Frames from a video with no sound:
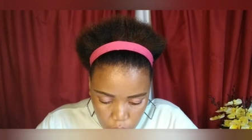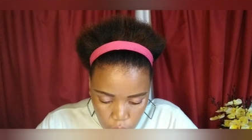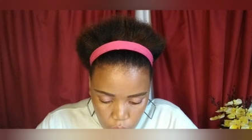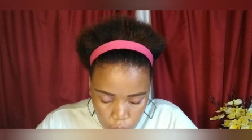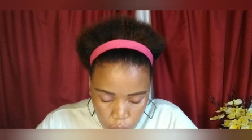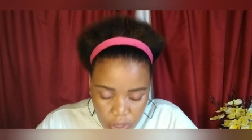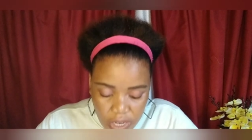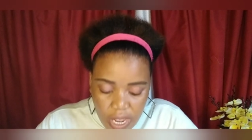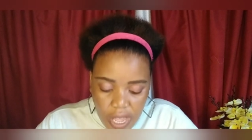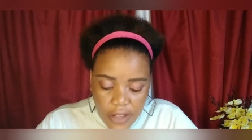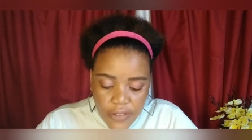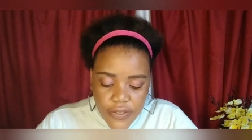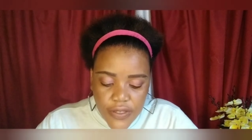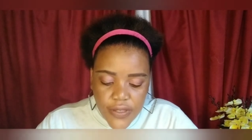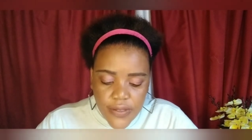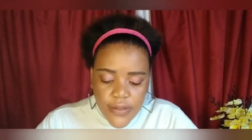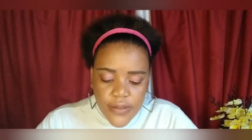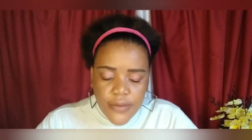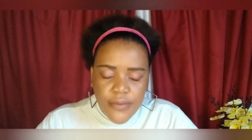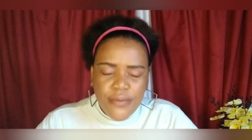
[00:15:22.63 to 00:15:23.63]
would have
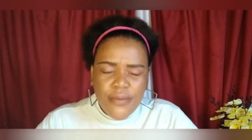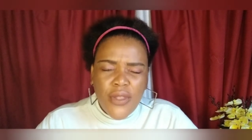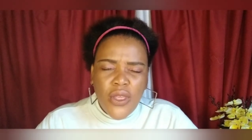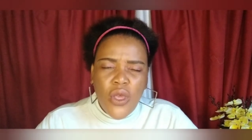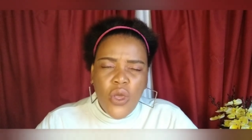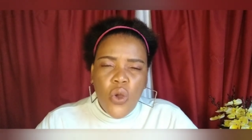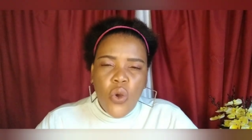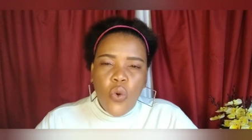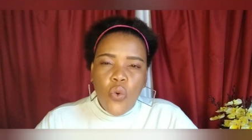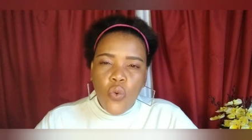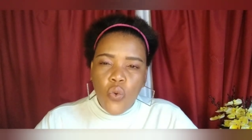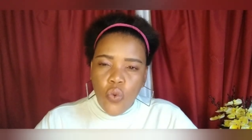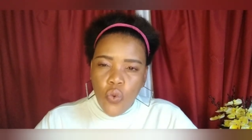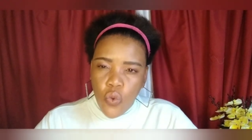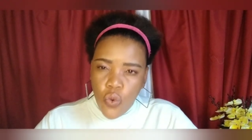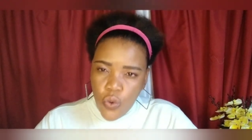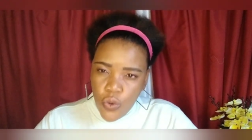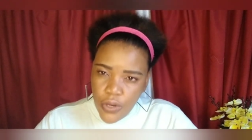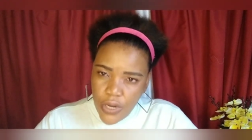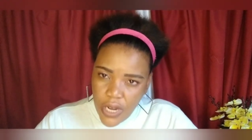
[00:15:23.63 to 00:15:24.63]

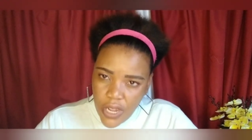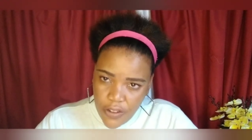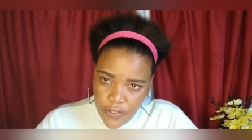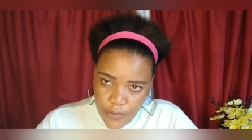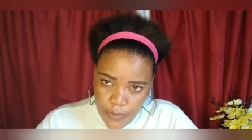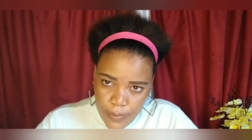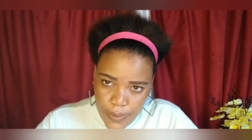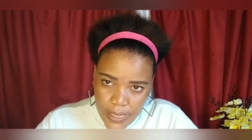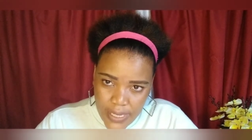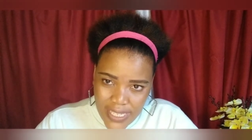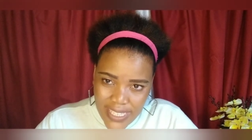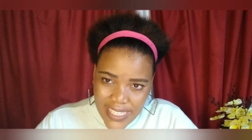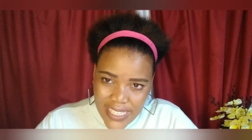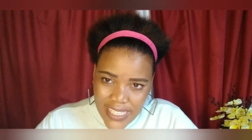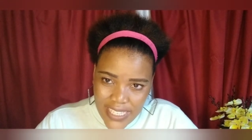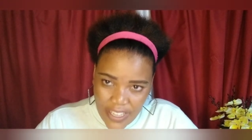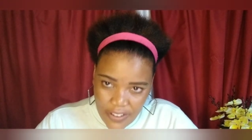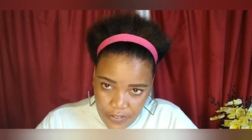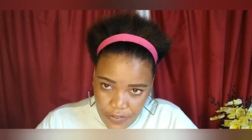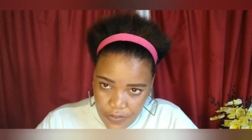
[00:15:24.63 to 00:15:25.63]
would have been
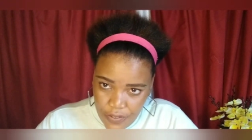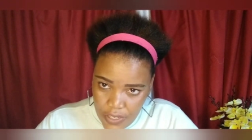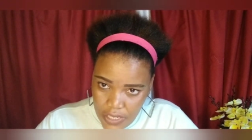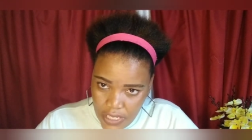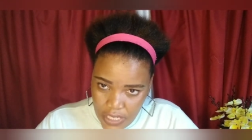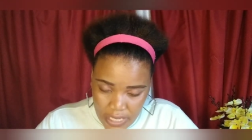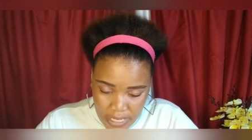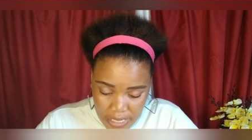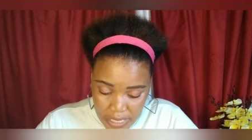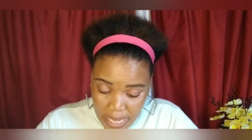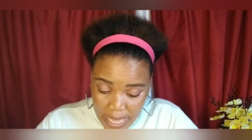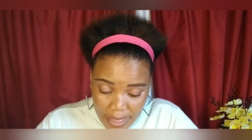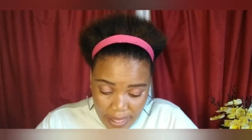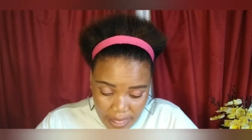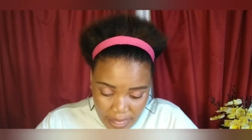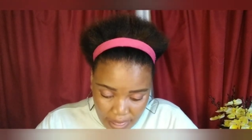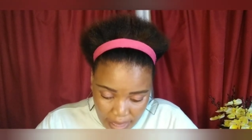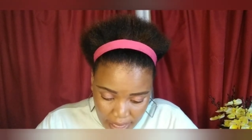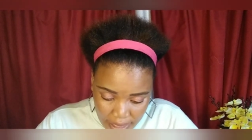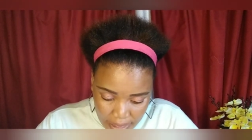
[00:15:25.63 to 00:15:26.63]
sufficient. I
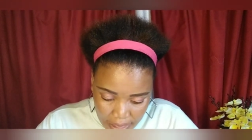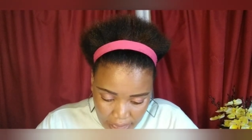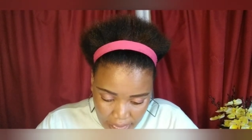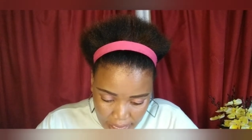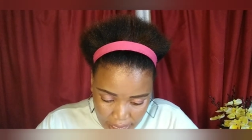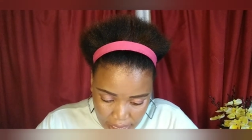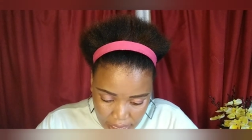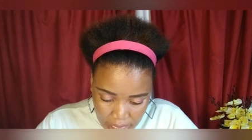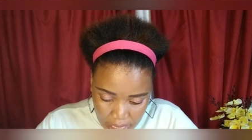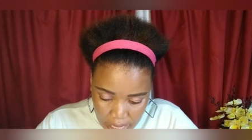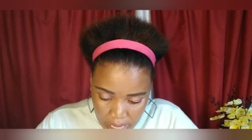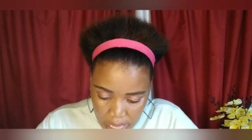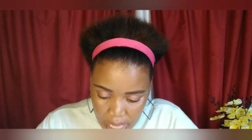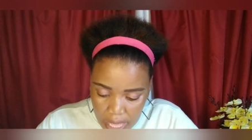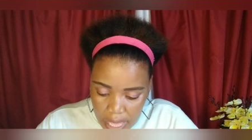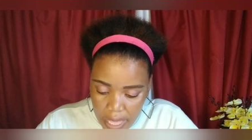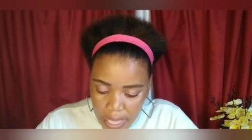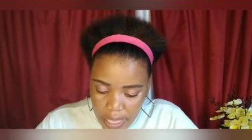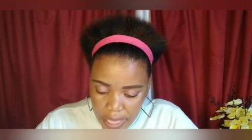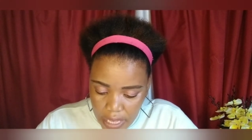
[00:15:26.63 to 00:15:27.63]
think that
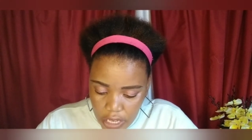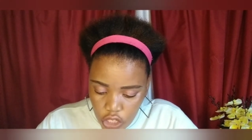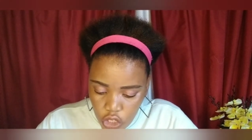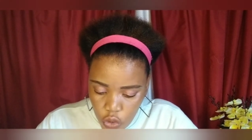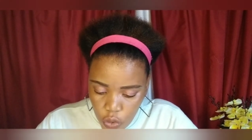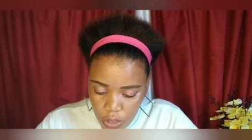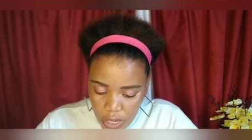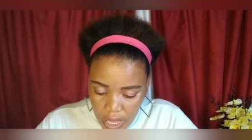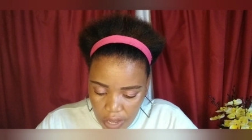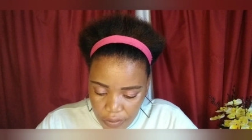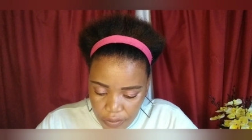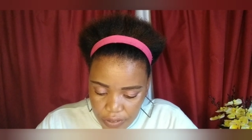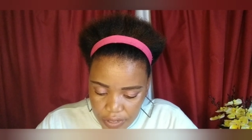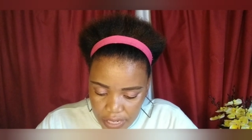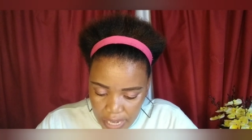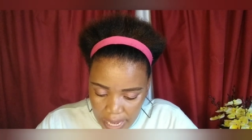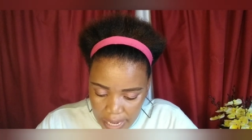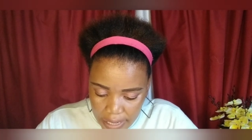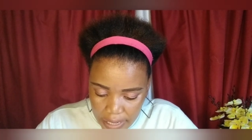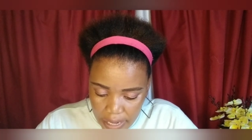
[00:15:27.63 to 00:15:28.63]
he should have
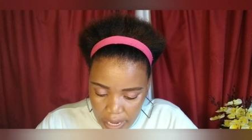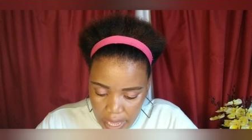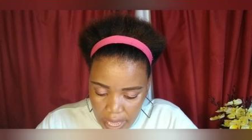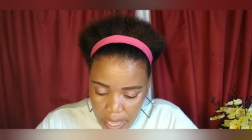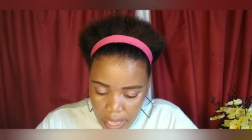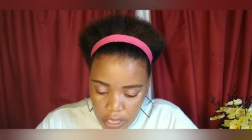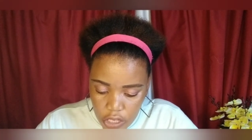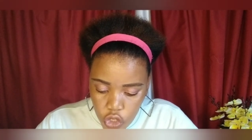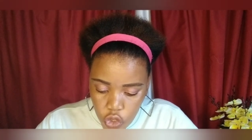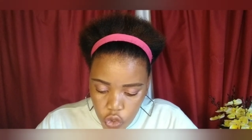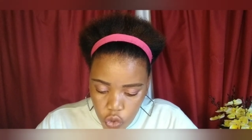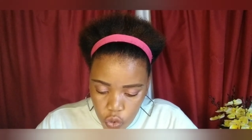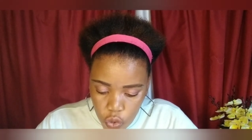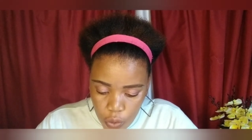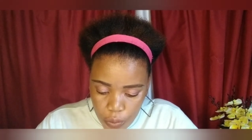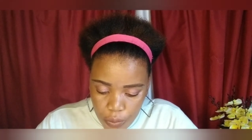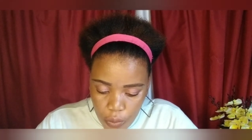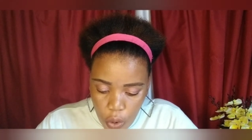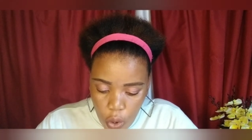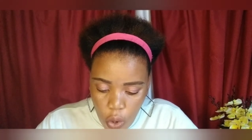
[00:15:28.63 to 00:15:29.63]
done a
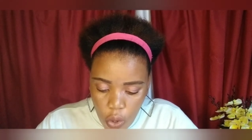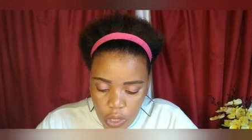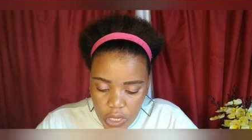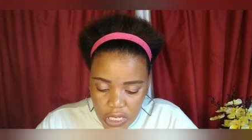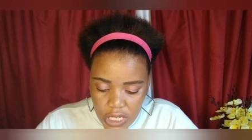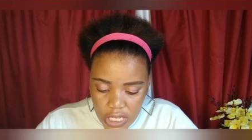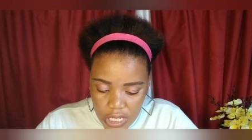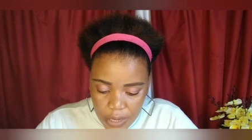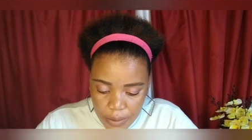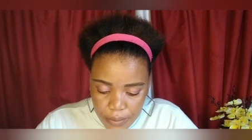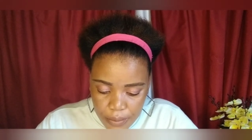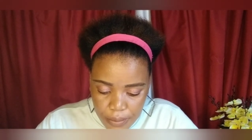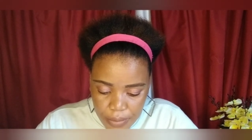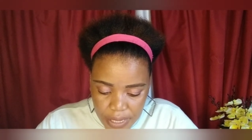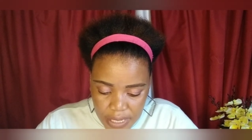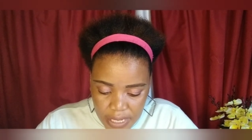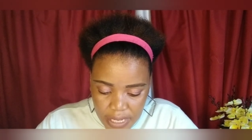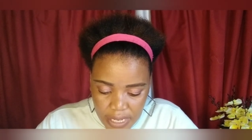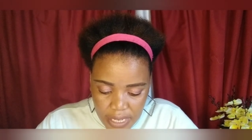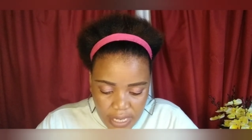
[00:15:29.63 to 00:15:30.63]
Zoom or team
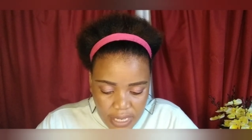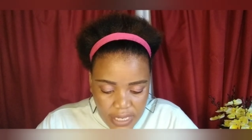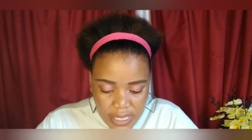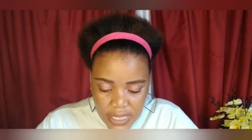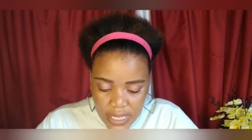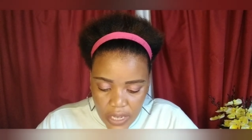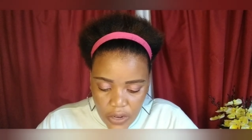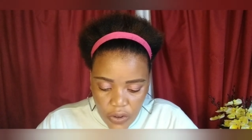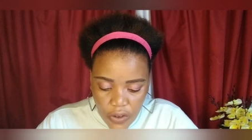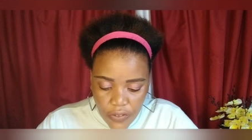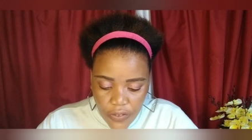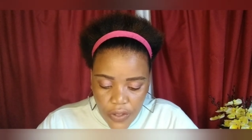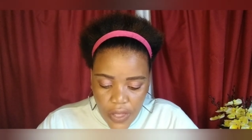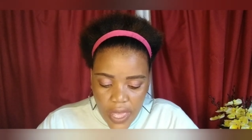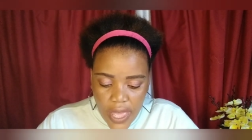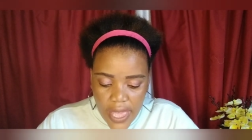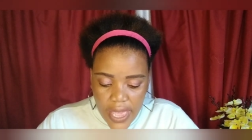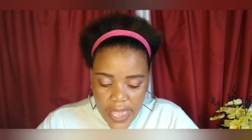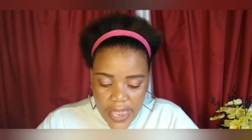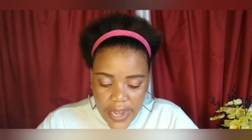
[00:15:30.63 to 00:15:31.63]
meeting instead of
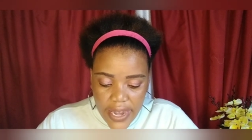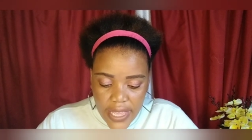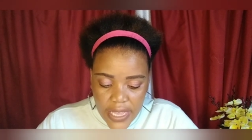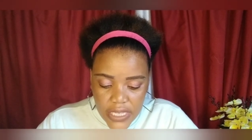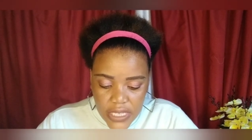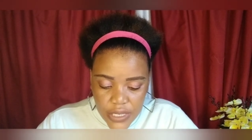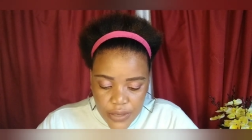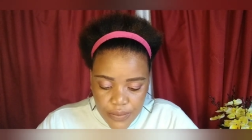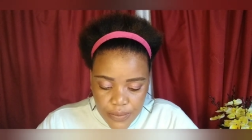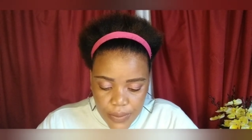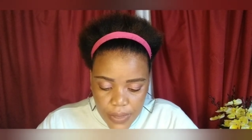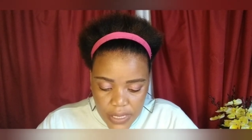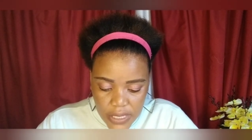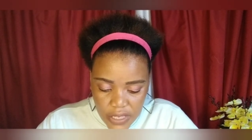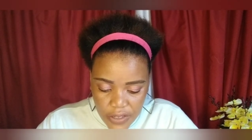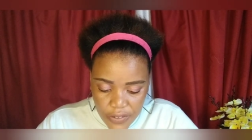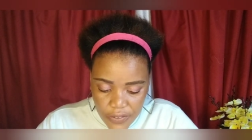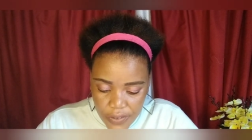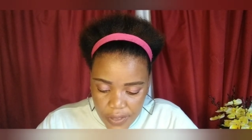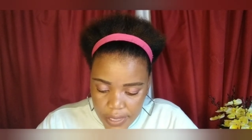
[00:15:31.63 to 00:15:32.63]
an
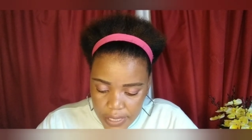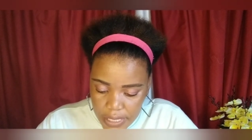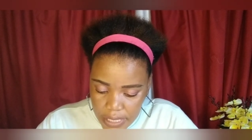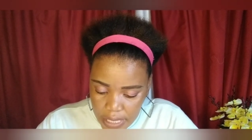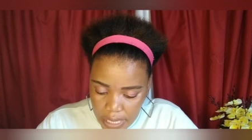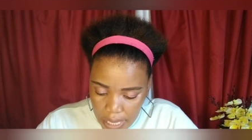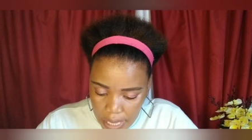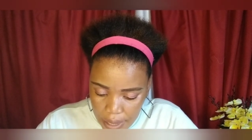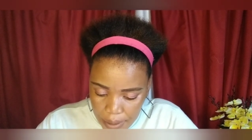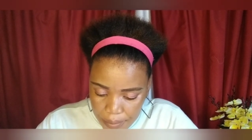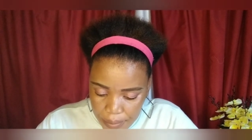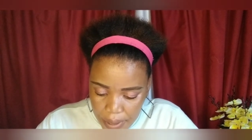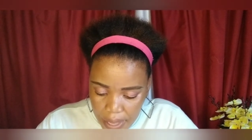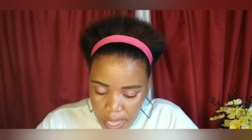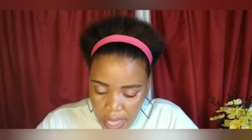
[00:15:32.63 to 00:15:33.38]
expensive escape.